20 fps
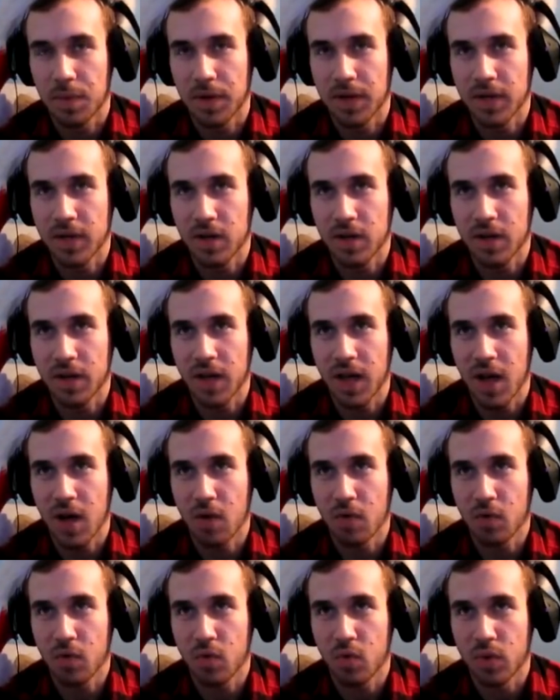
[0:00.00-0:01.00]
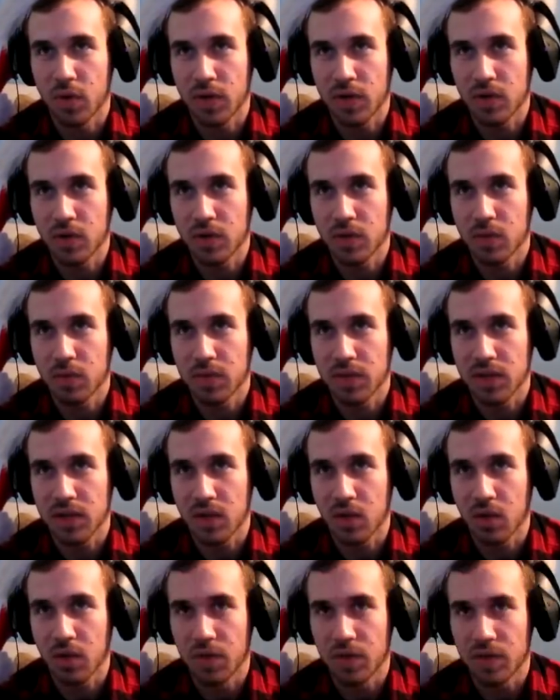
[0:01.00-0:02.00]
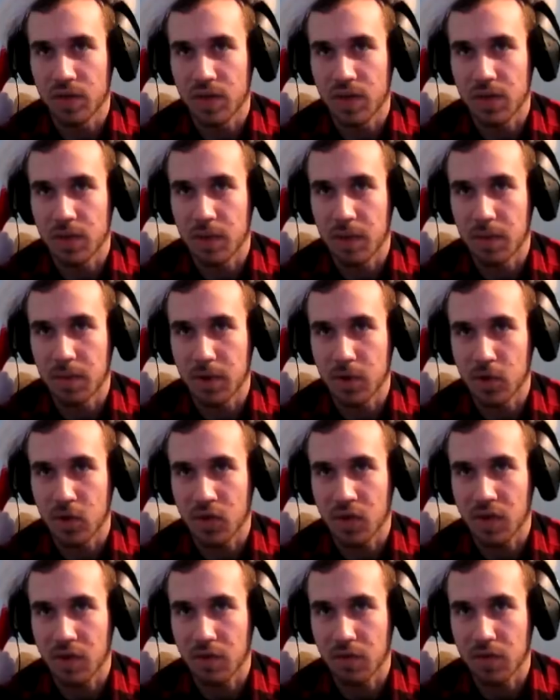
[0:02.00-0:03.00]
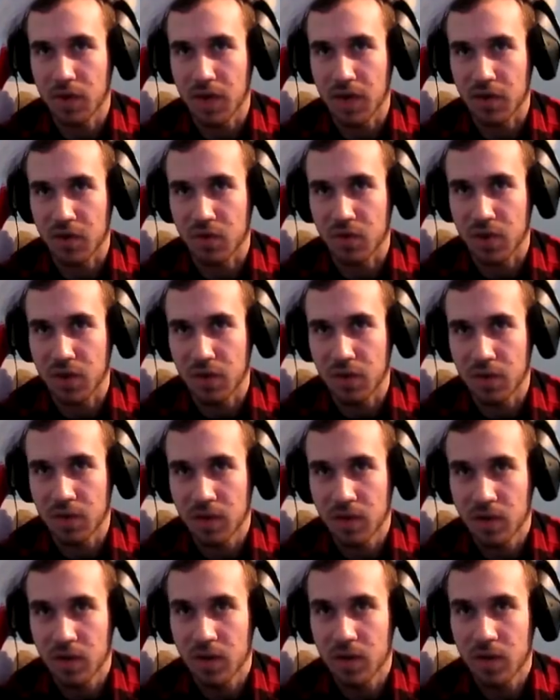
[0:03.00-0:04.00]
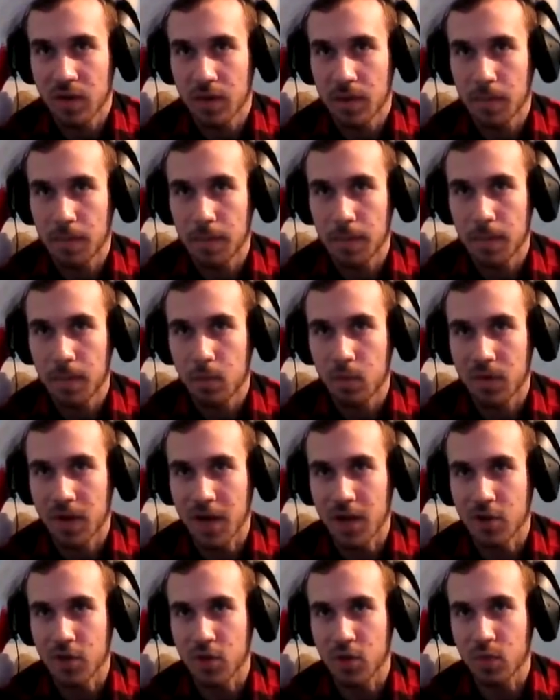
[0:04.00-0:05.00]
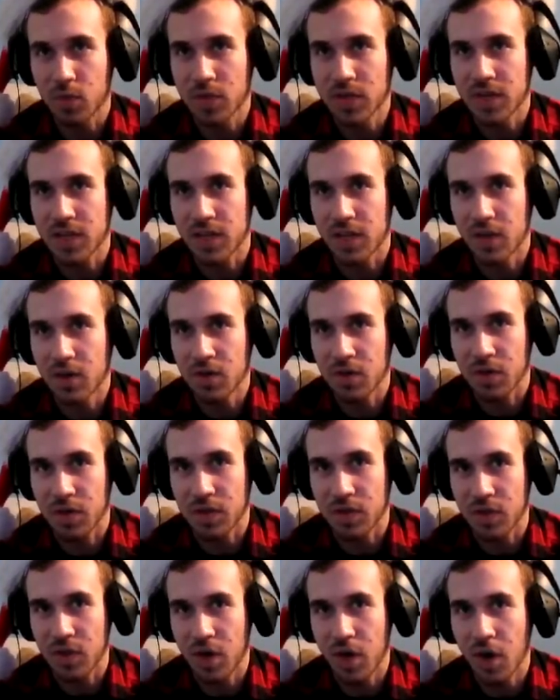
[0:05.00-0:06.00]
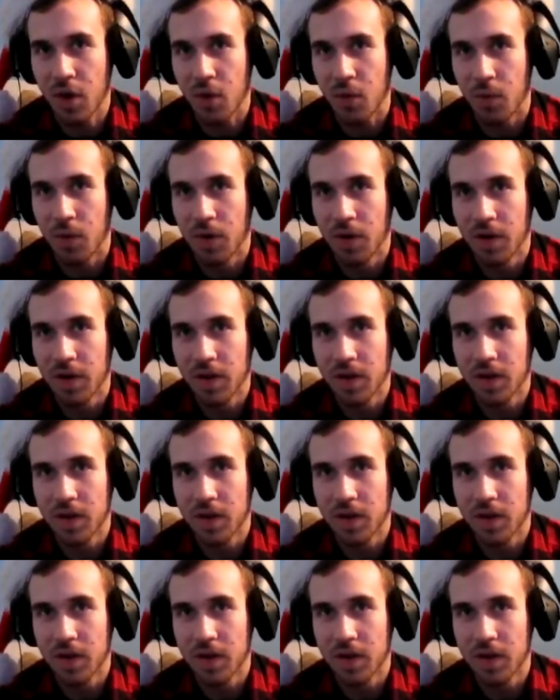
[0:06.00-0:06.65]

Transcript: Depending on how quickly we kill the team, I might just save for next round. We gotten three kills, let's go!